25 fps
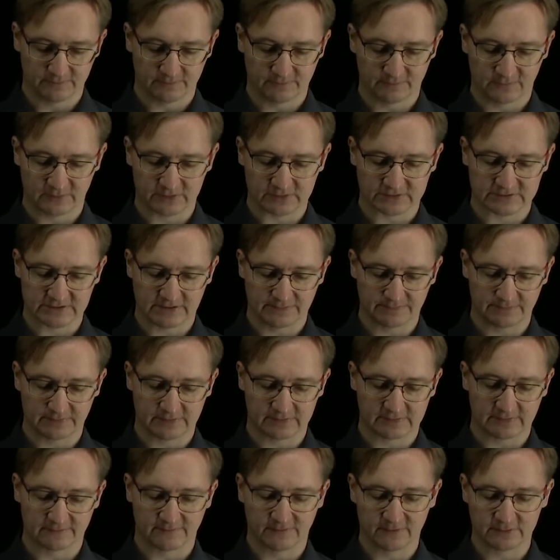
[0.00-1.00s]
For example,
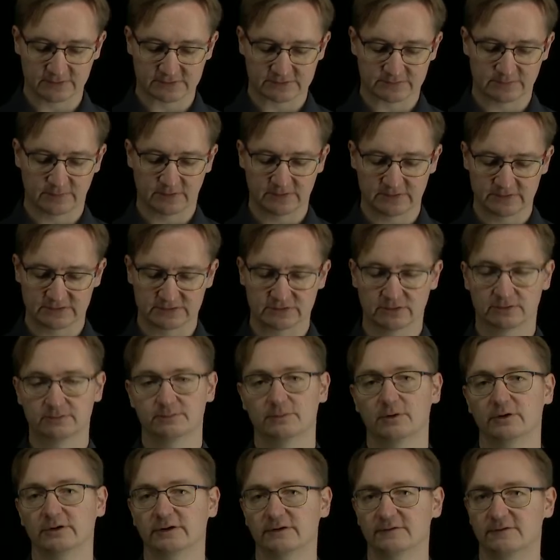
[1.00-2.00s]
the first one is not
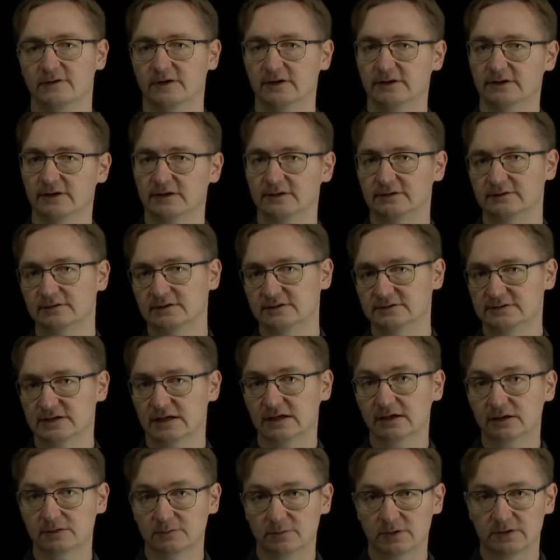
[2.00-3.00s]
modified and the
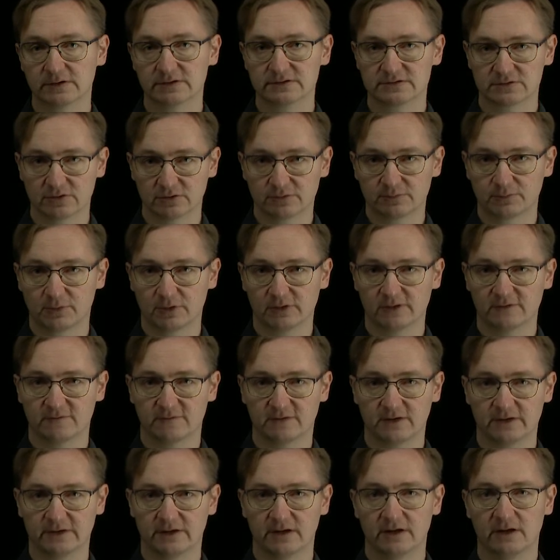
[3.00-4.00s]
second one is not
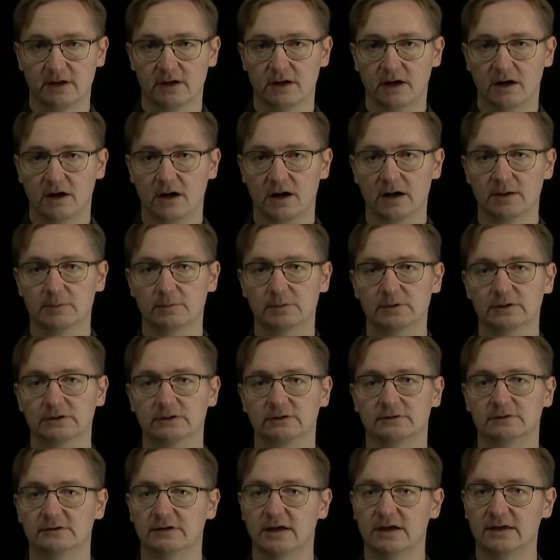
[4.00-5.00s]
modified. I will
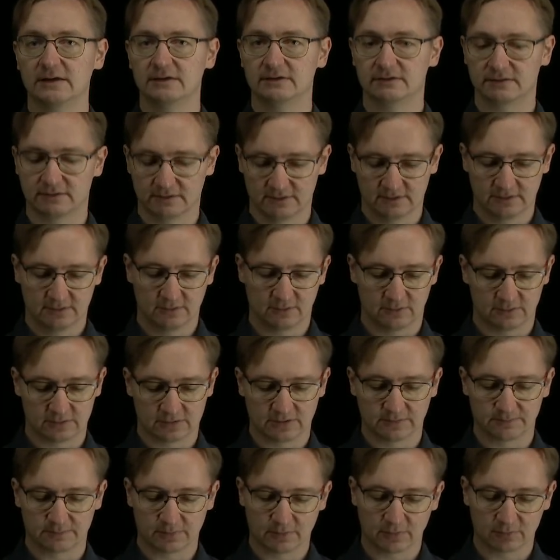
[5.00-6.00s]
create, or
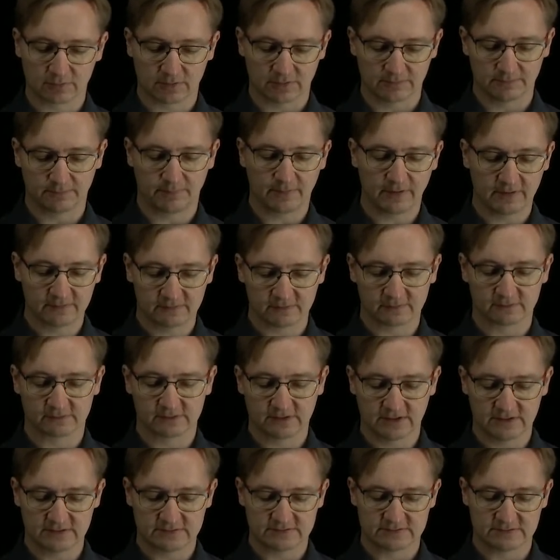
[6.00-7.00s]
the program Python
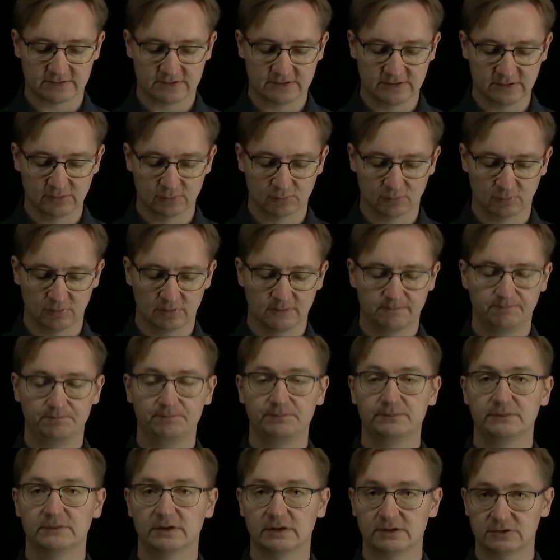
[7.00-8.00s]
creates a new
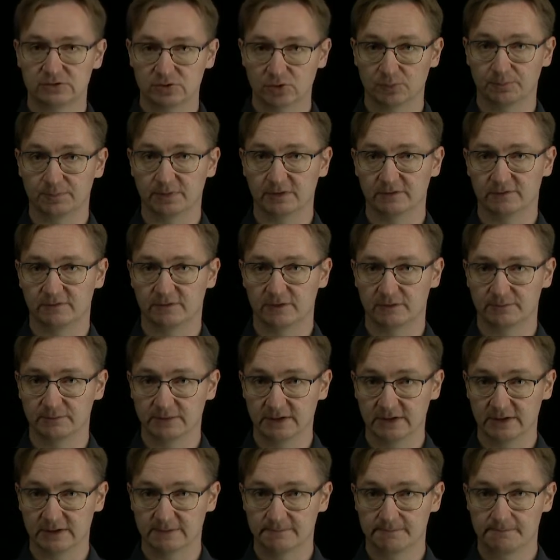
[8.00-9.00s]
tuple for
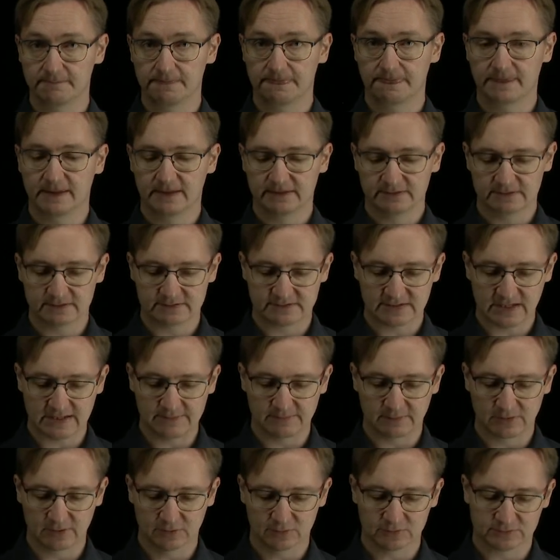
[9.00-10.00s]
me. The
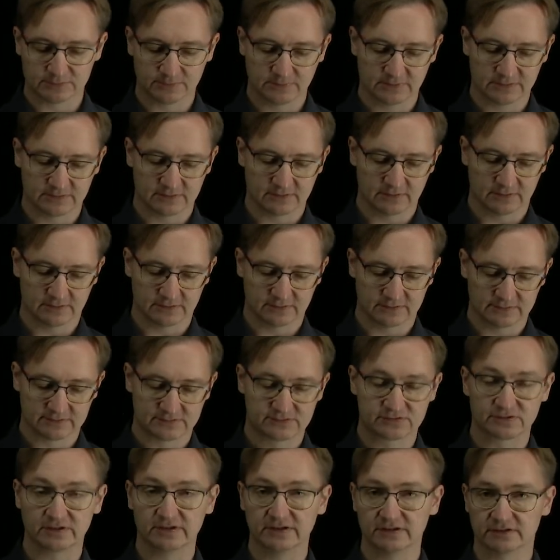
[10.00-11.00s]
same goes with
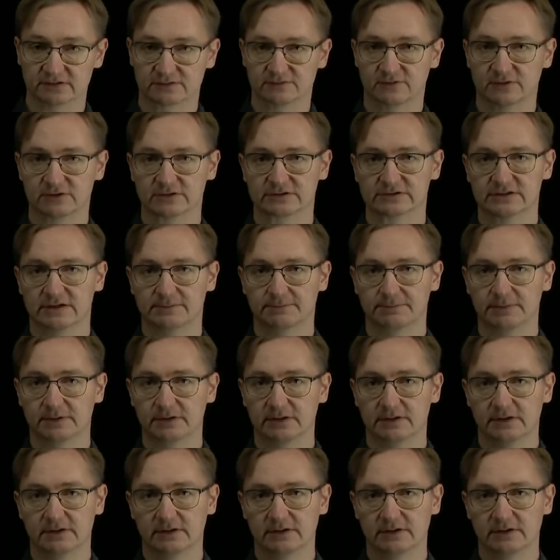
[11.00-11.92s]
strings, for example.